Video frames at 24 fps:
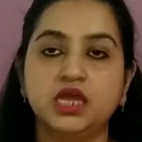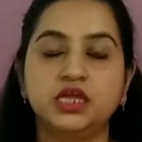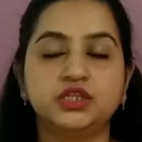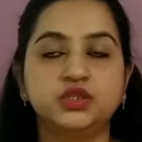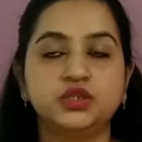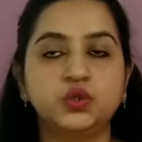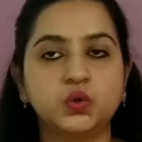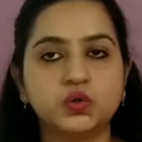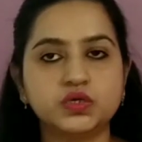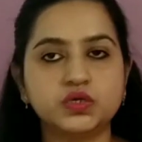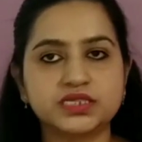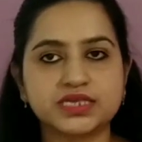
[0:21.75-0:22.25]

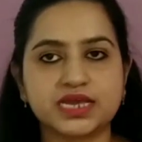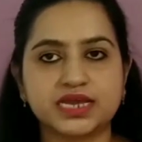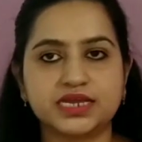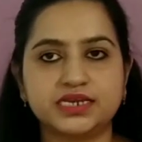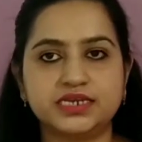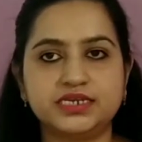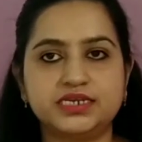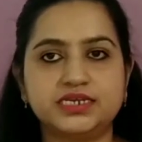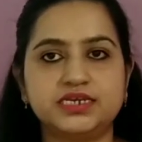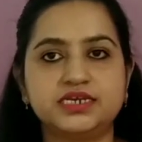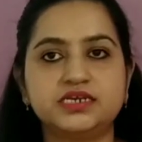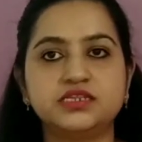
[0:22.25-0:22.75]
Those
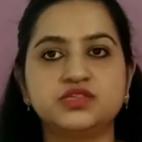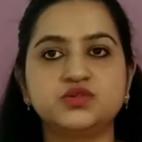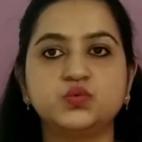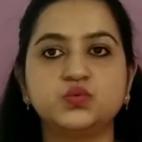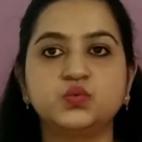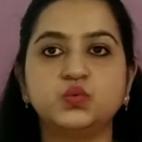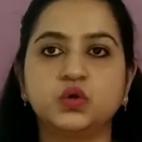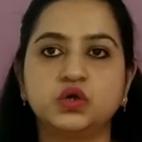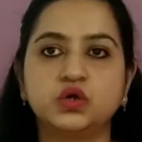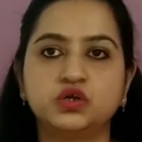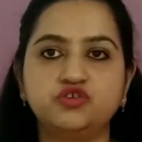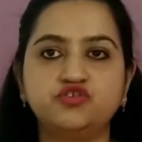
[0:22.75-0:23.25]
candidates who
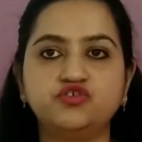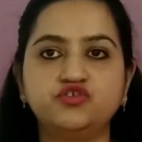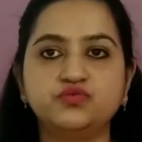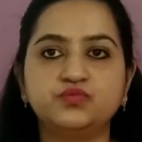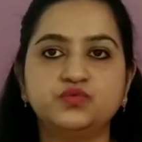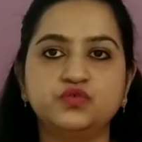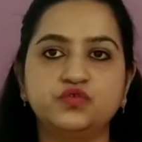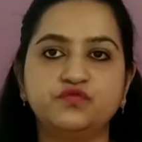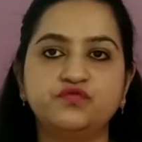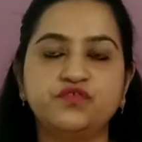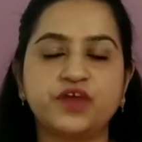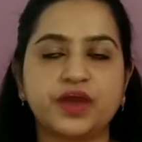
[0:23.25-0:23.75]
want to
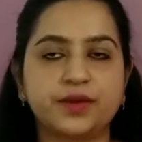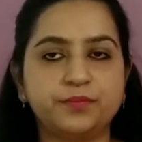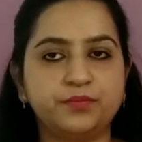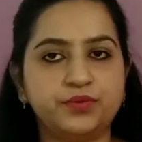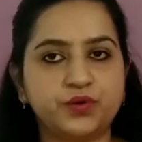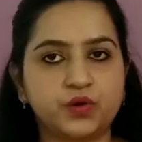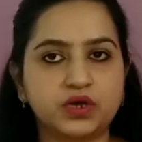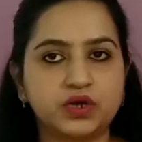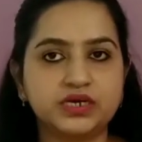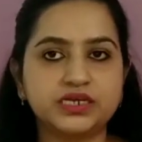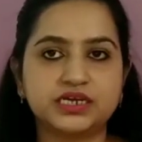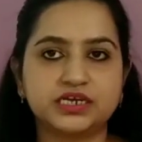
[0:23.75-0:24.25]
move
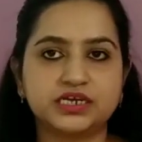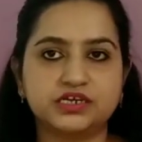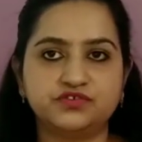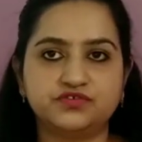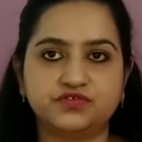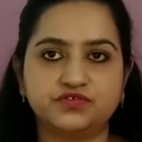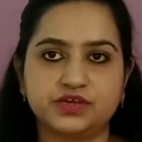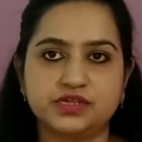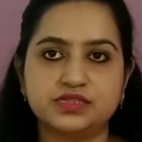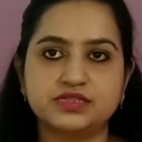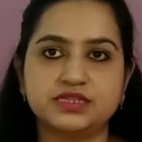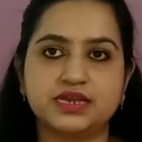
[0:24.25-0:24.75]
abroad
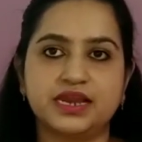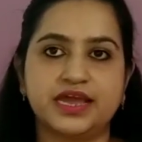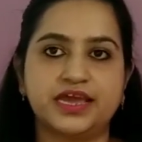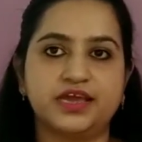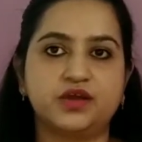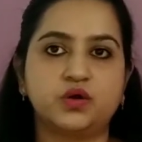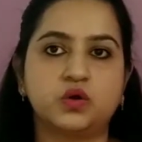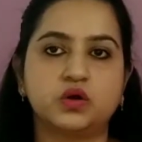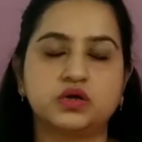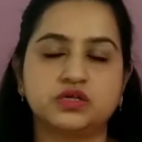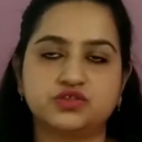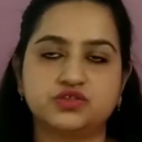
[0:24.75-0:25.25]
countries
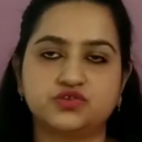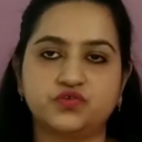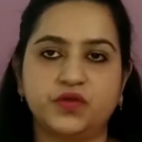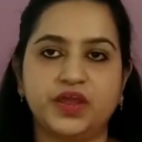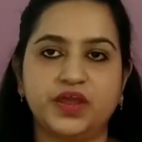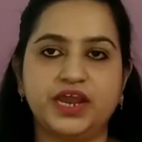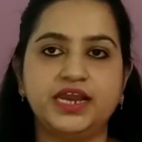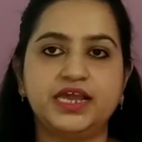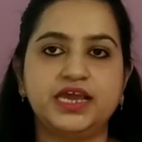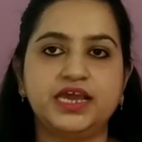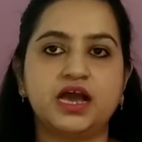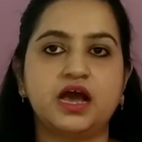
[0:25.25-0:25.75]
like
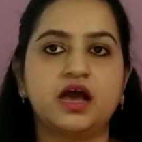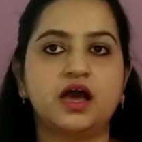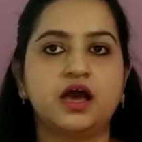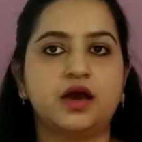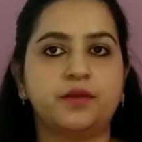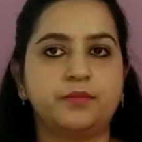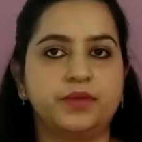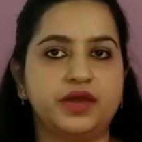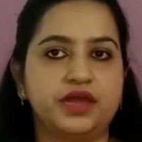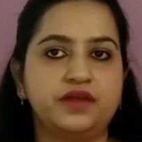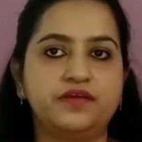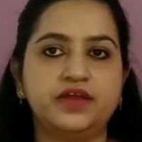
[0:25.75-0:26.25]
Australia,
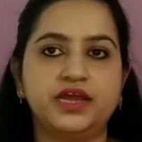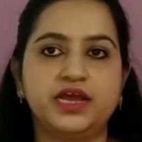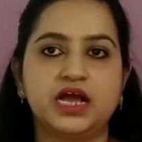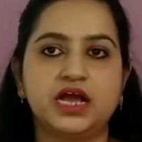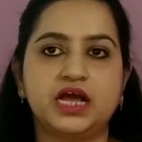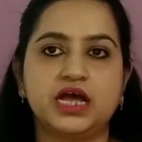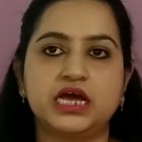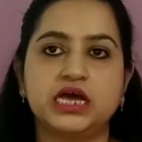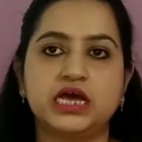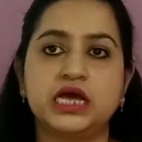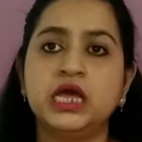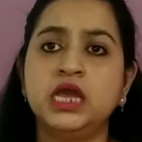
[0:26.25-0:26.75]

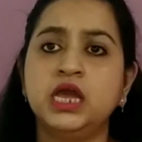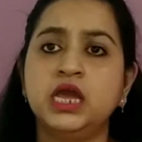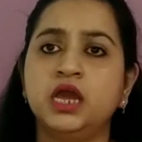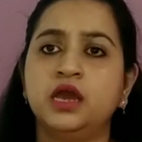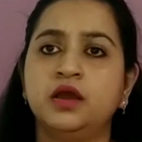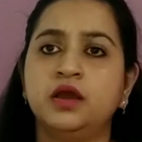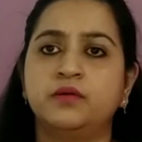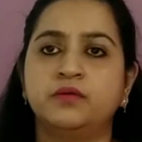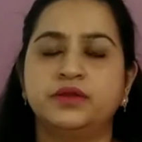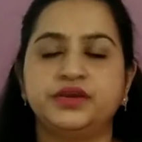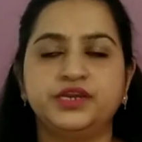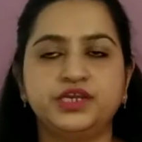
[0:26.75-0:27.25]
America,
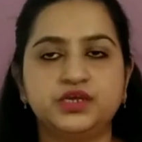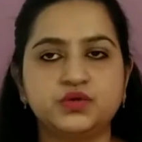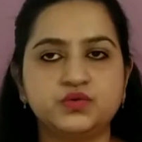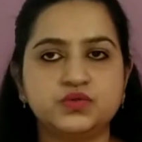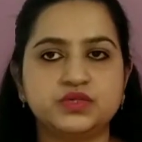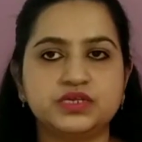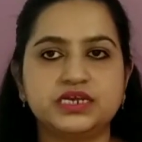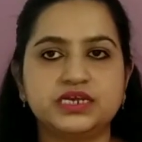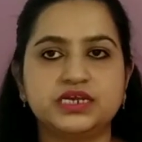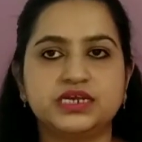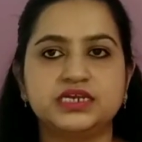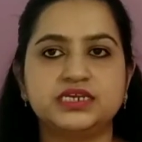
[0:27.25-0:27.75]
New
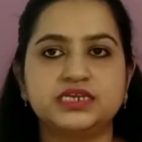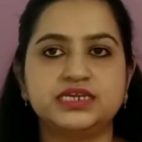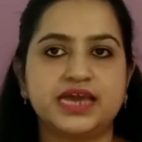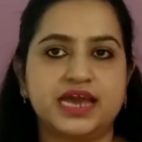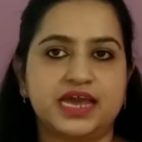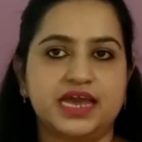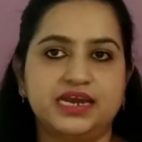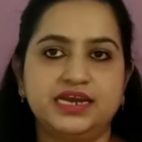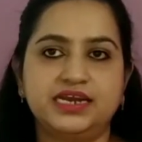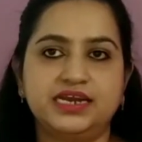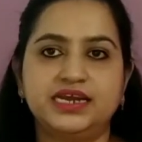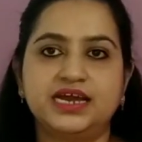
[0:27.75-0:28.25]
Zealand,
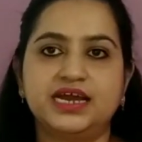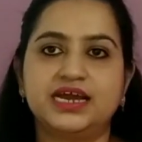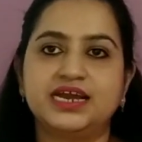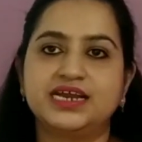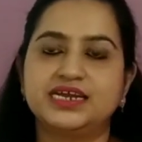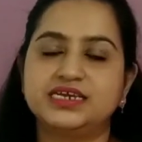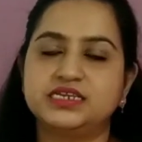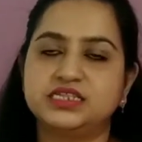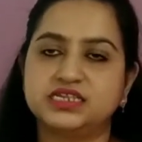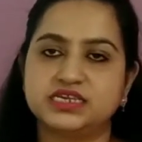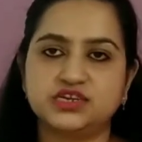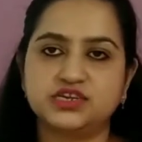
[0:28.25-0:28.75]
Canada,
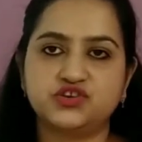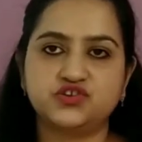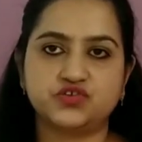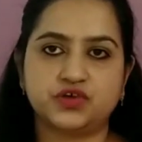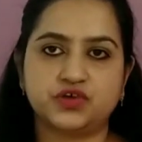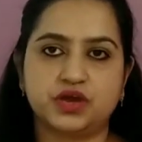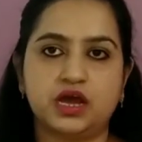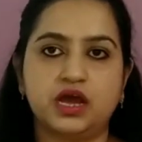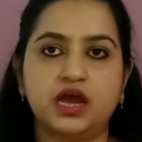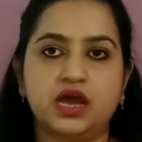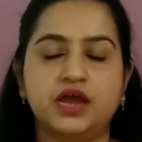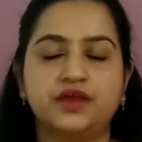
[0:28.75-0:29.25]

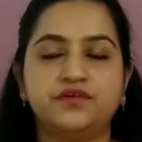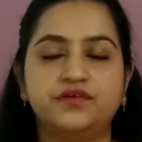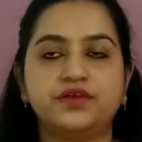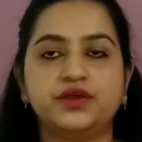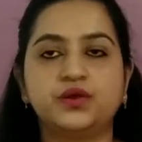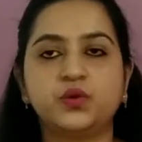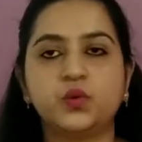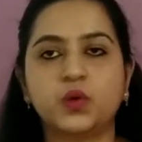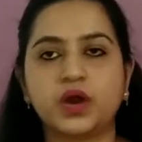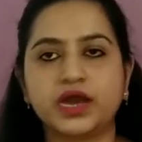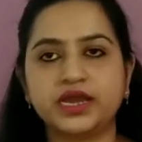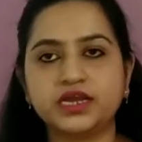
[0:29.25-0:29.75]
etc. are
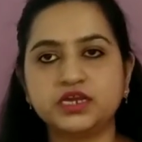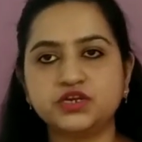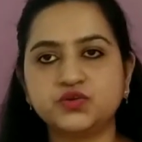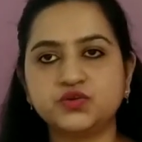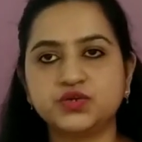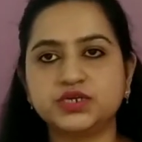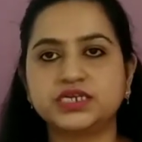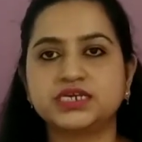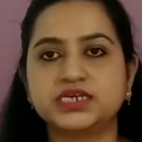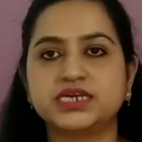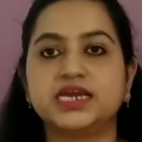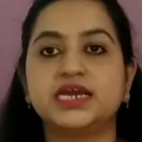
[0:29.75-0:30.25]
required
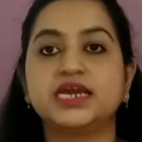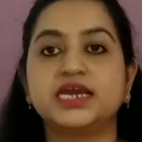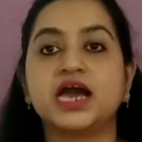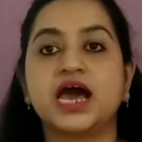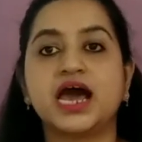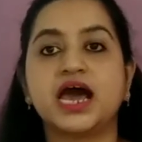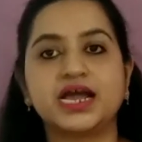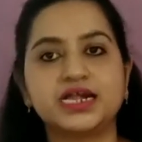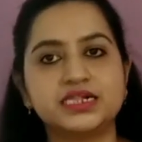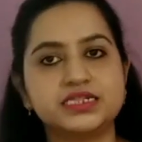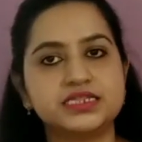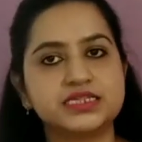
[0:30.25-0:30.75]
to take
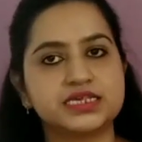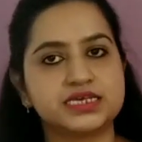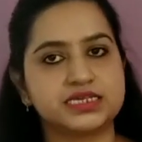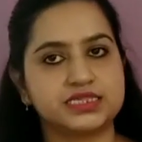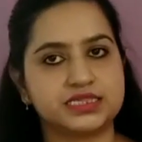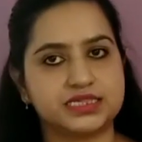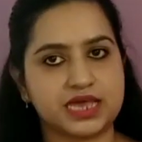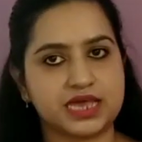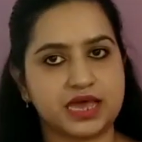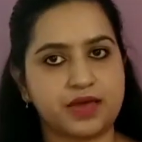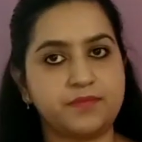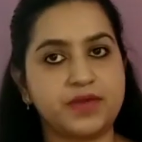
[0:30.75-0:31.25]
Ielts
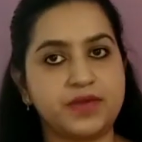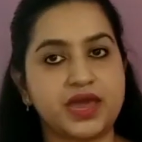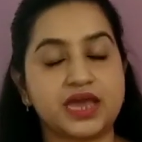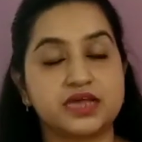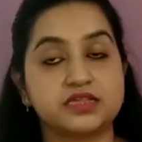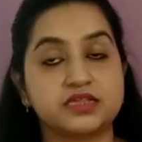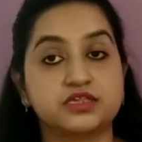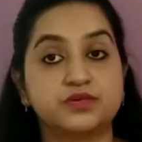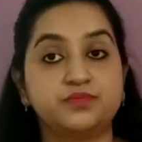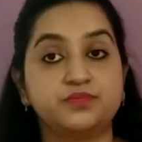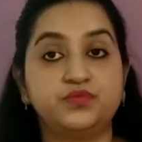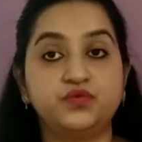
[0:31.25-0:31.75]
exam
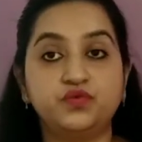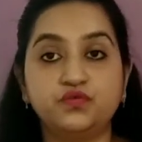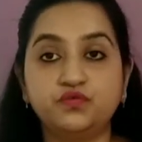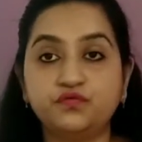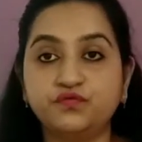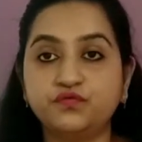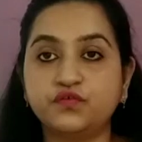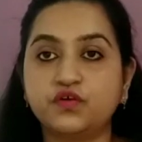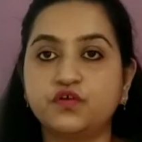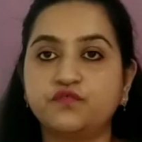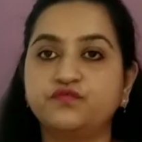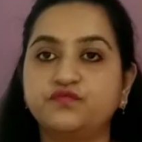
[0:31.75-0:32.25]
as a
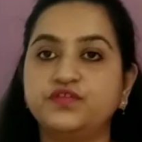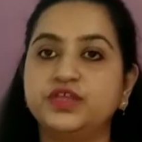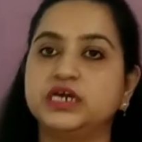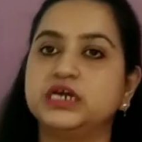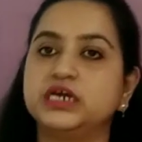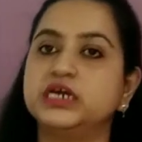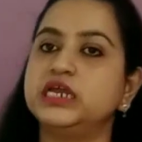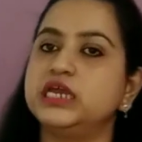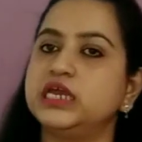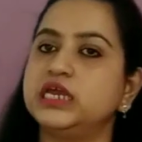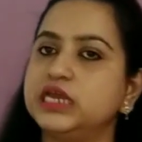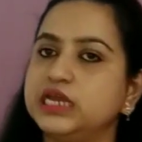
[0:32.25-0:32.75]
proof of
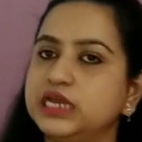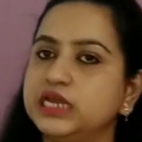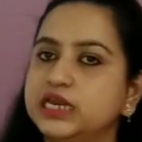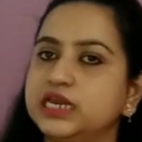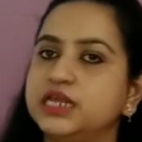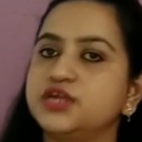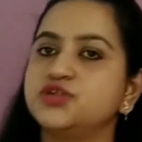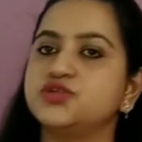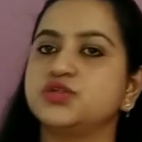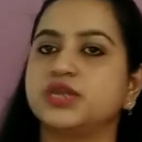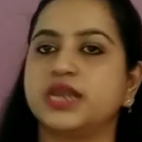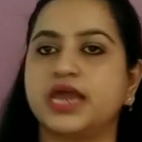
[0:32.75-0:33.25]
their
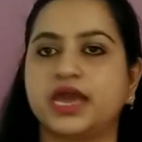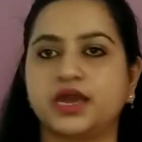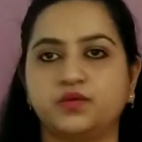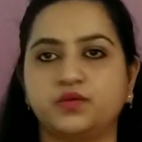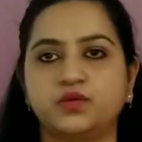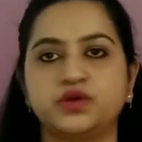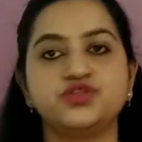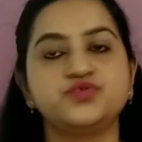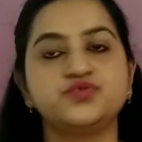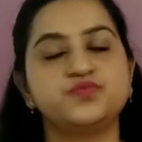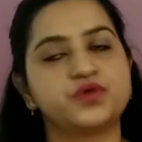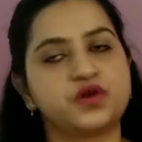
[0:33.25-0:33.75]
English
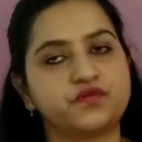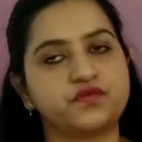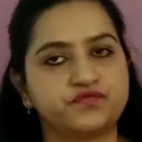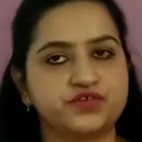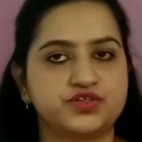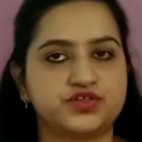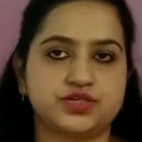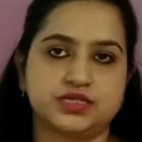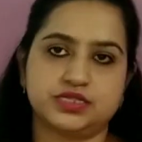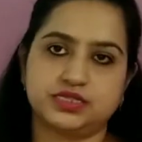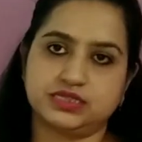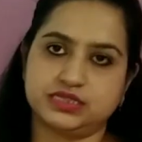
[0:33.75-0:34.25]
language
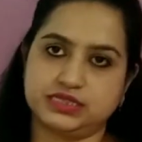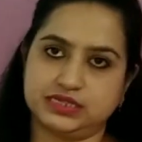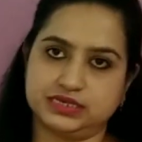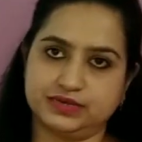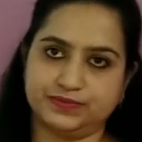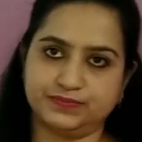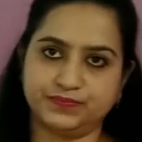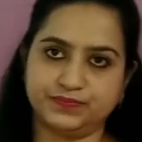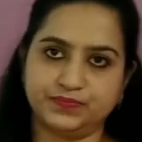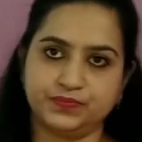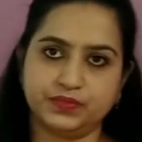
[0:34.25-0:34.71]
proficiency.